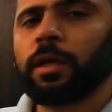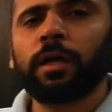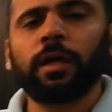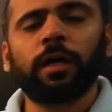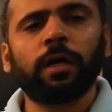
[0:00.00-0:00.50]

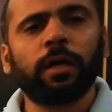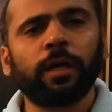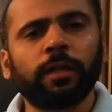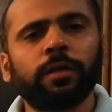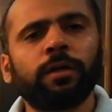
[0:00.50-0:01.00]

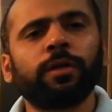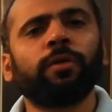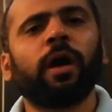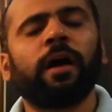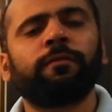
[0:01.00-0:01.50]
Either
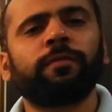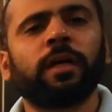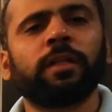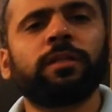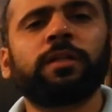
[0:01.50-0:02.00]
you have
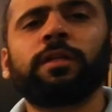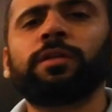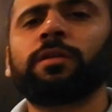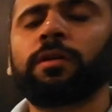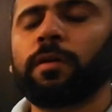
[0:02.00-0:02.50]
done the
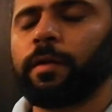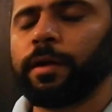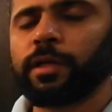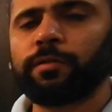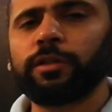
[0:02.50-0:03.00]

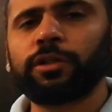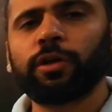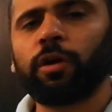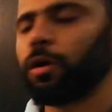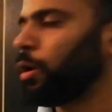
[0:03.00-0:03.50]

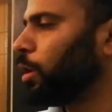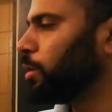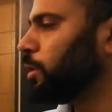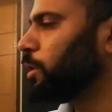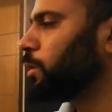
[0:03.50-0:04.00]
intervention or
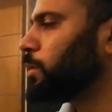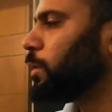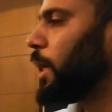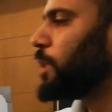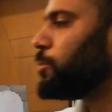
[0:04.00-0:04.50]
not, this
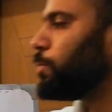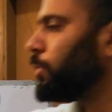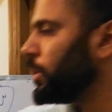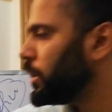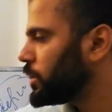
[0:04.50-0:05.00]

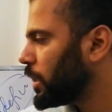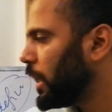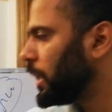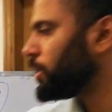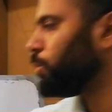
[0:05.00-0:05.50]
aspirin is
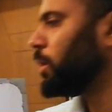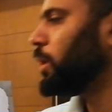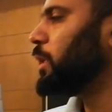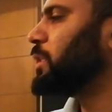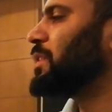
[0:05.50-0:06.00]
class 1
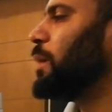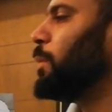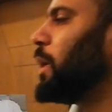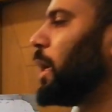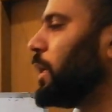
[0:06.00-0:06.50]
in
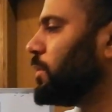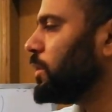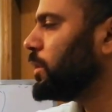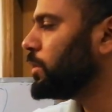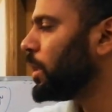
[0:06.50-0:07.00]
ischemic heart
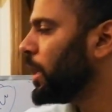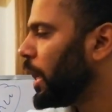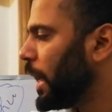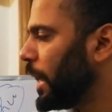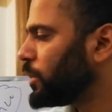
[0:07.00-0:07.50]
disease
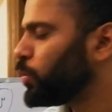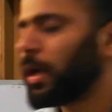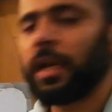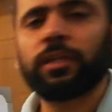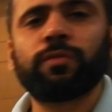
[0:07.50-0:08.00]
as
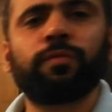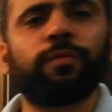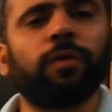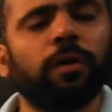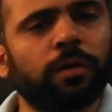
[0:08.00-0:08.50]
well as
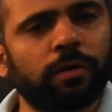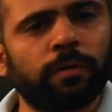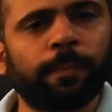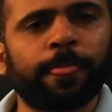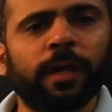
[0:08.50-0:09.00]

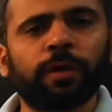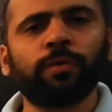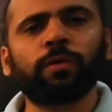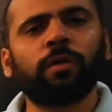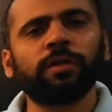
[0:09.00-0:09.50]

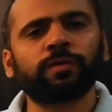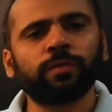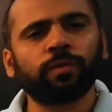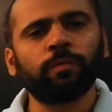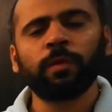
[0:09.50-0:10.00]
acute coronary
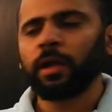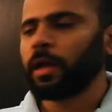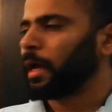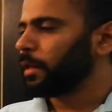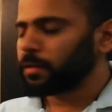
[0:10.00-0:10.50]
syndrome
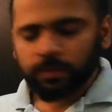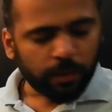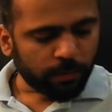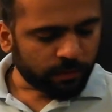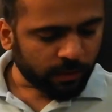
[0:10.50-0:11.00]
and the
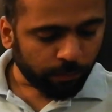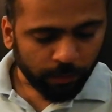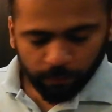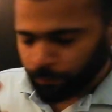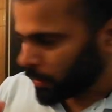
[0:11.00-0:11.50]
stable
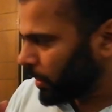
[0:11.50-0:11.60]
ischemia.